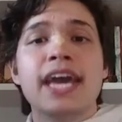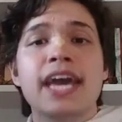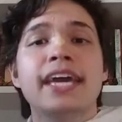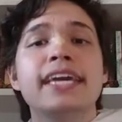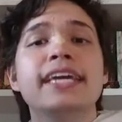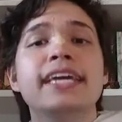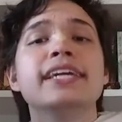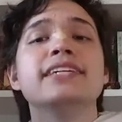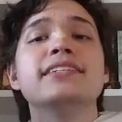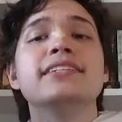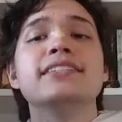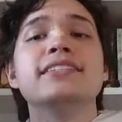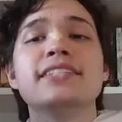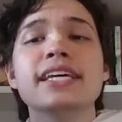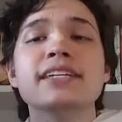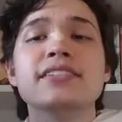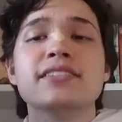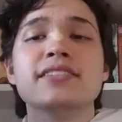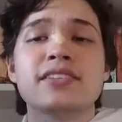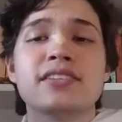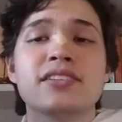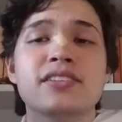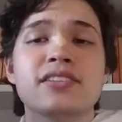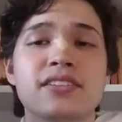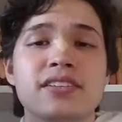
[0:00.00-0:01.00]
He
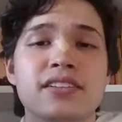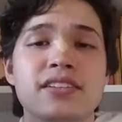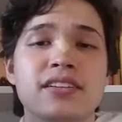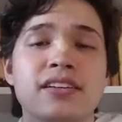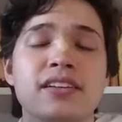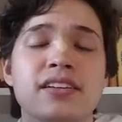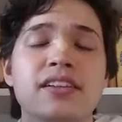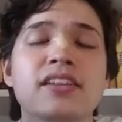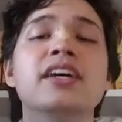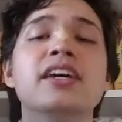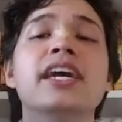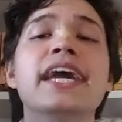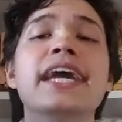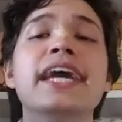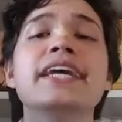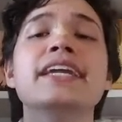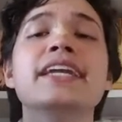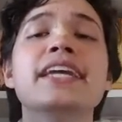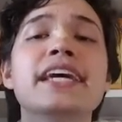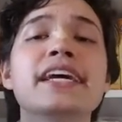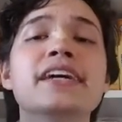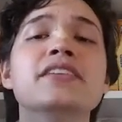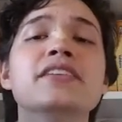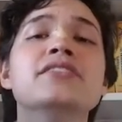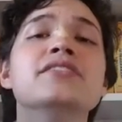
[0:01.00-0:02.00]
exists
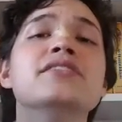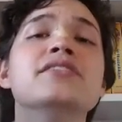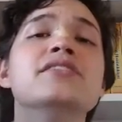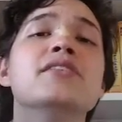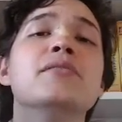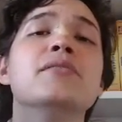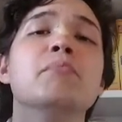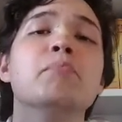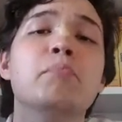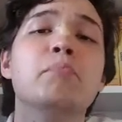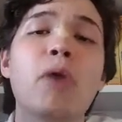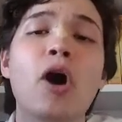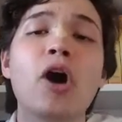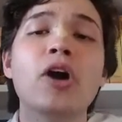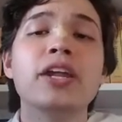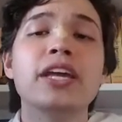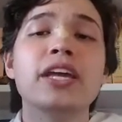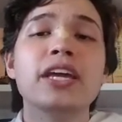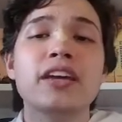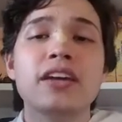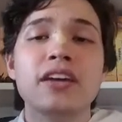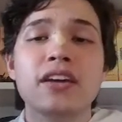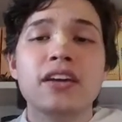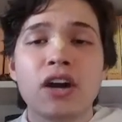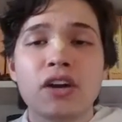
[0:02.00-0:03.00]
in his
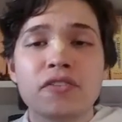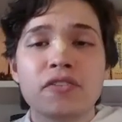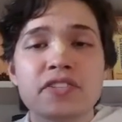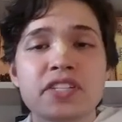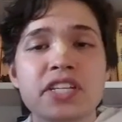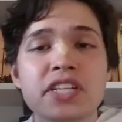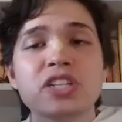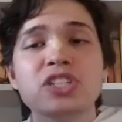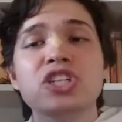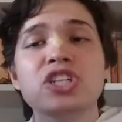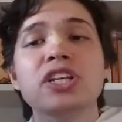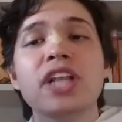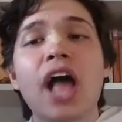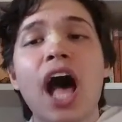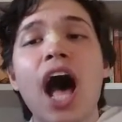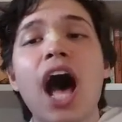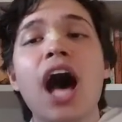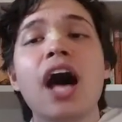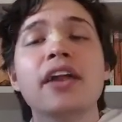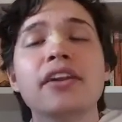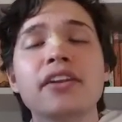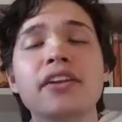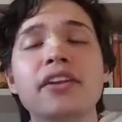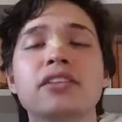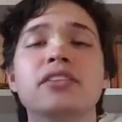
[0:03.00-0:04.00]
body of Satchit
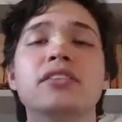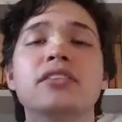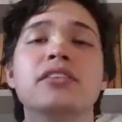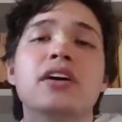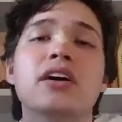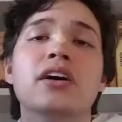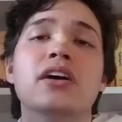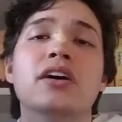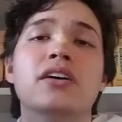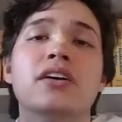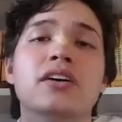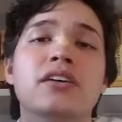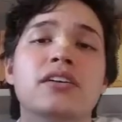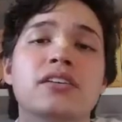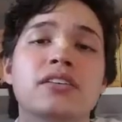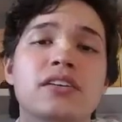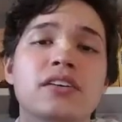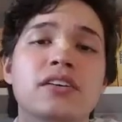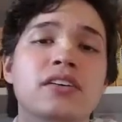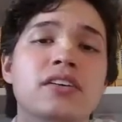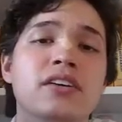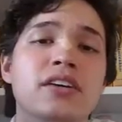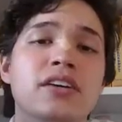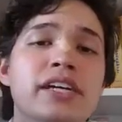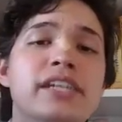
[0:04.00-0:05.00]
Ananda,
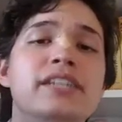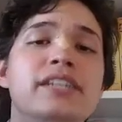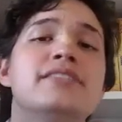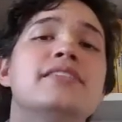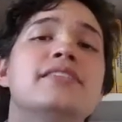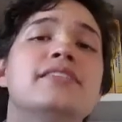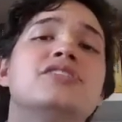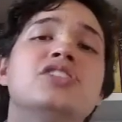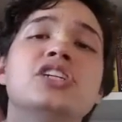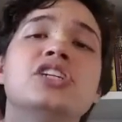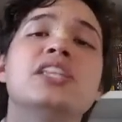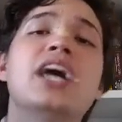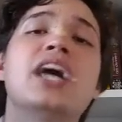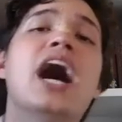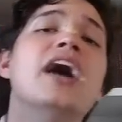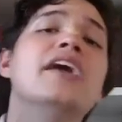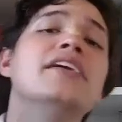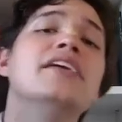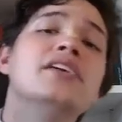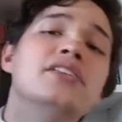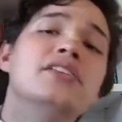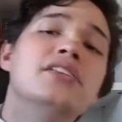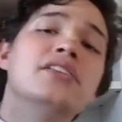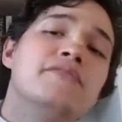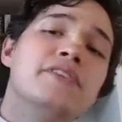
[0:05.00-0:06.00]
his Satchit
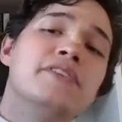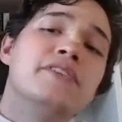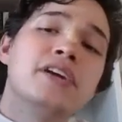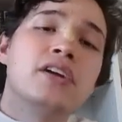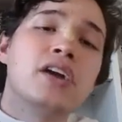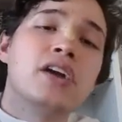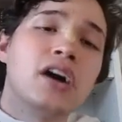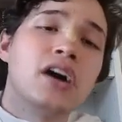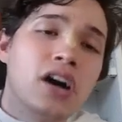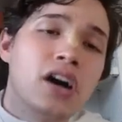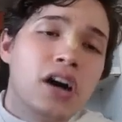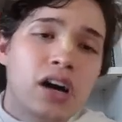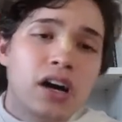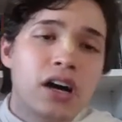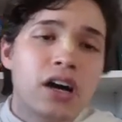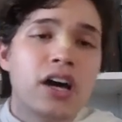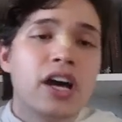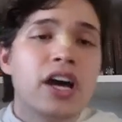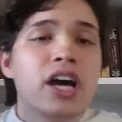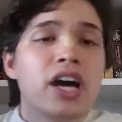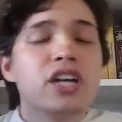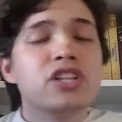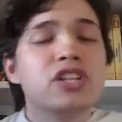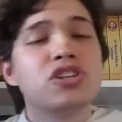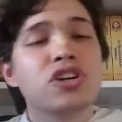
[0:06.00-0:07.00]
Ananda Vigraha,
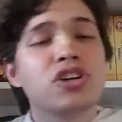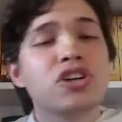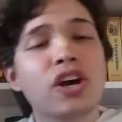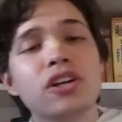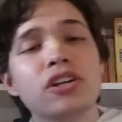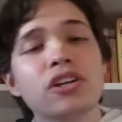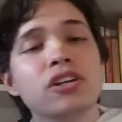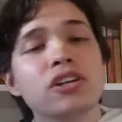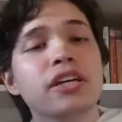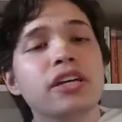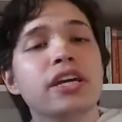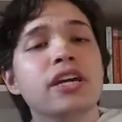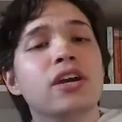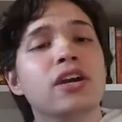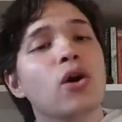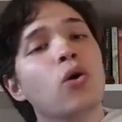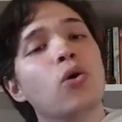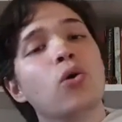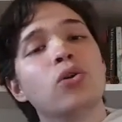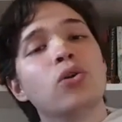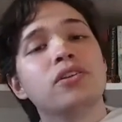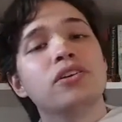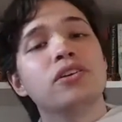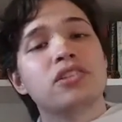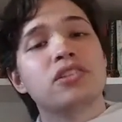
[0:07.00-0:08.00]
eternally,
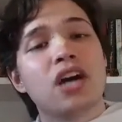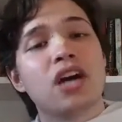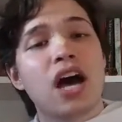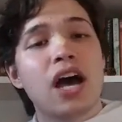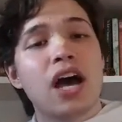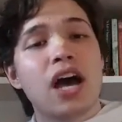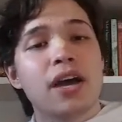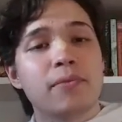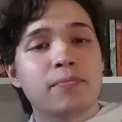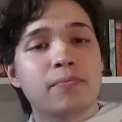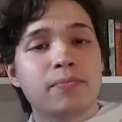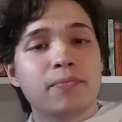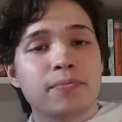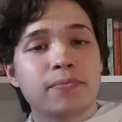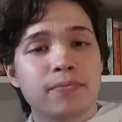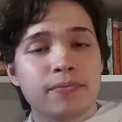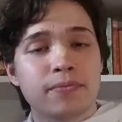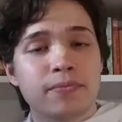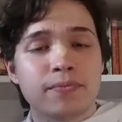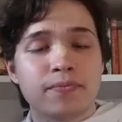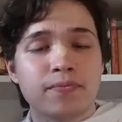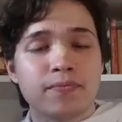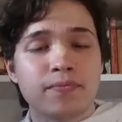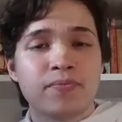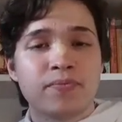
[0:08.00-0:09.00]
all the time.
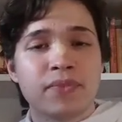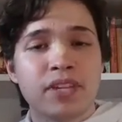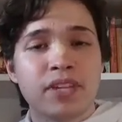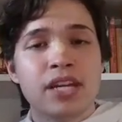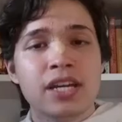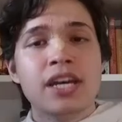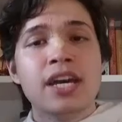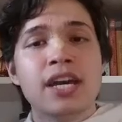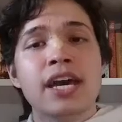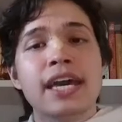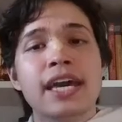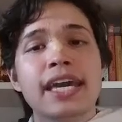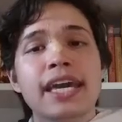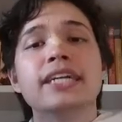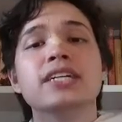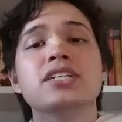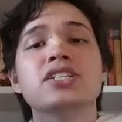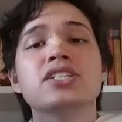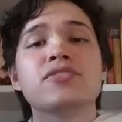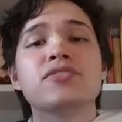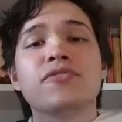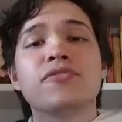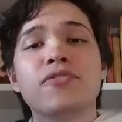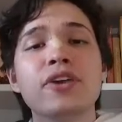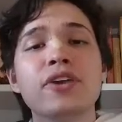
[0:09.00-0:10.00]
He
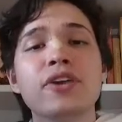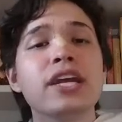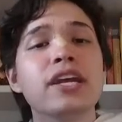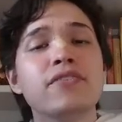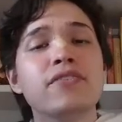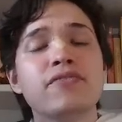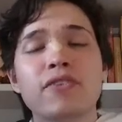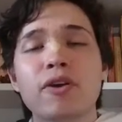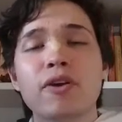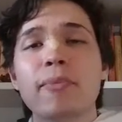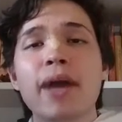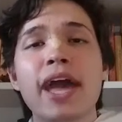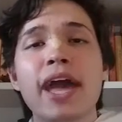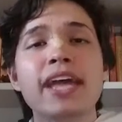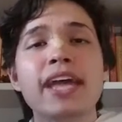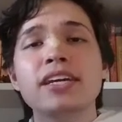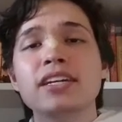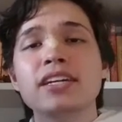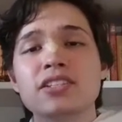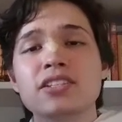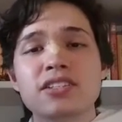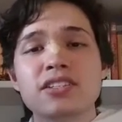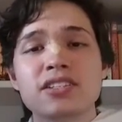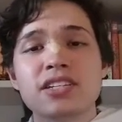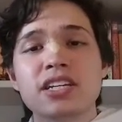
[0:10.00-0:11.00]
is free from
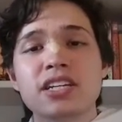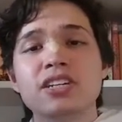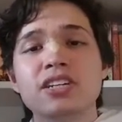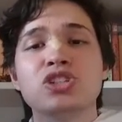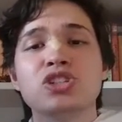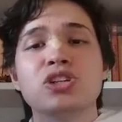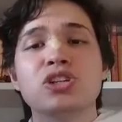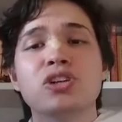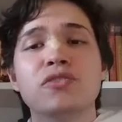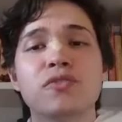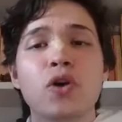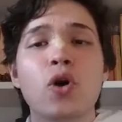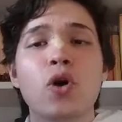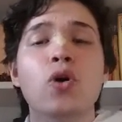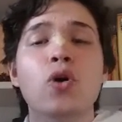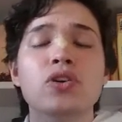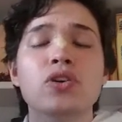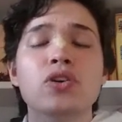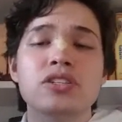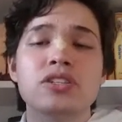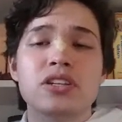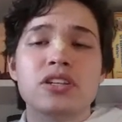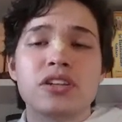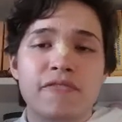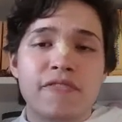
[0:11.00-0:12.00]
any distinction of
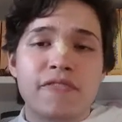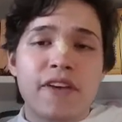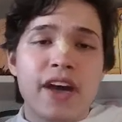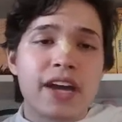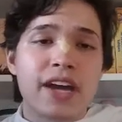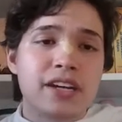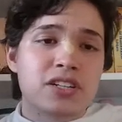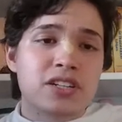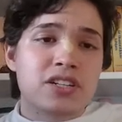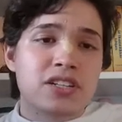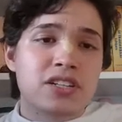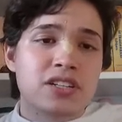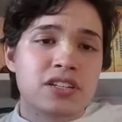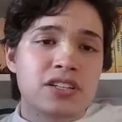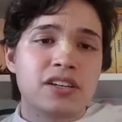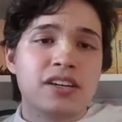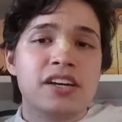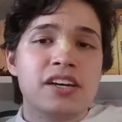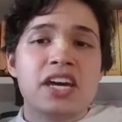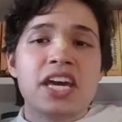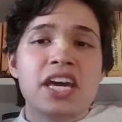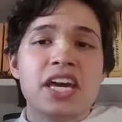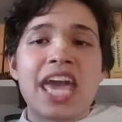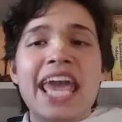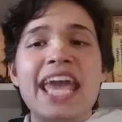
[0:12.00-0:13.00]
cause and effect,
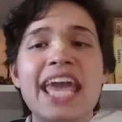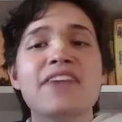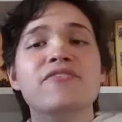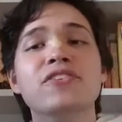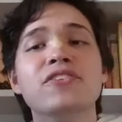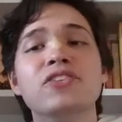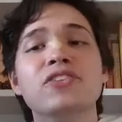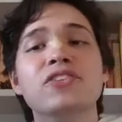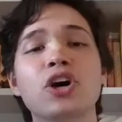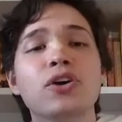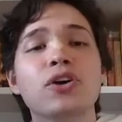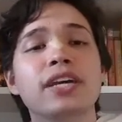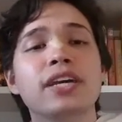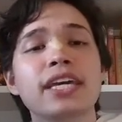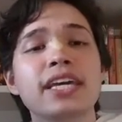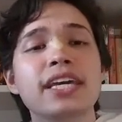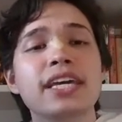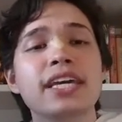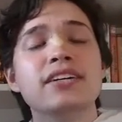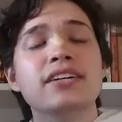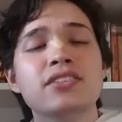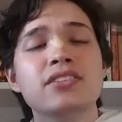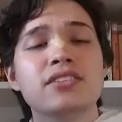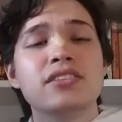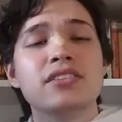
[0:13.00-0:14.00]
even though
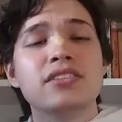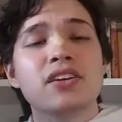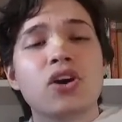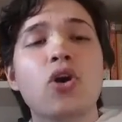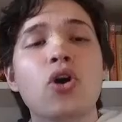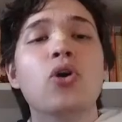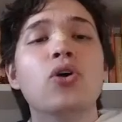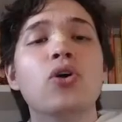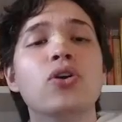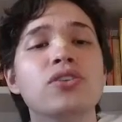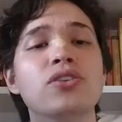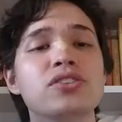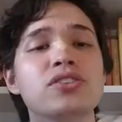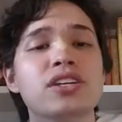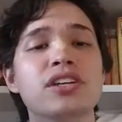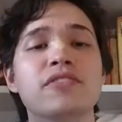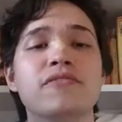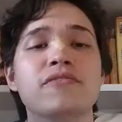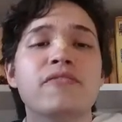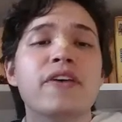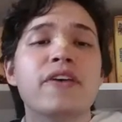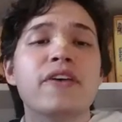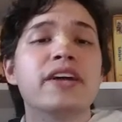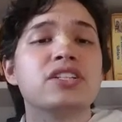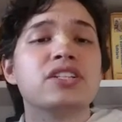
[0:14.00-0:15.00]
he is the cause and
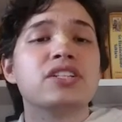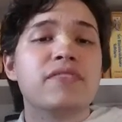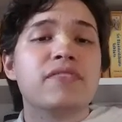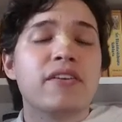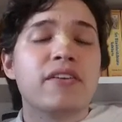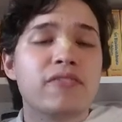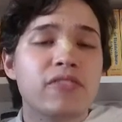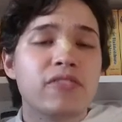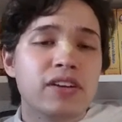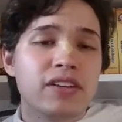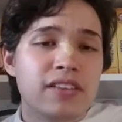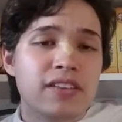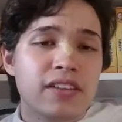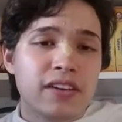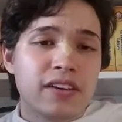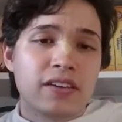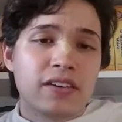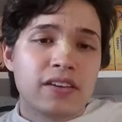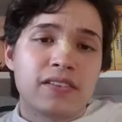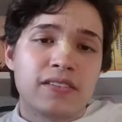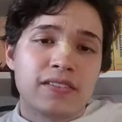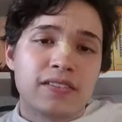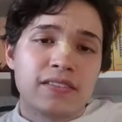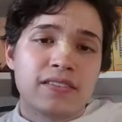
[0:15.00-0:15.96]
effect of everything.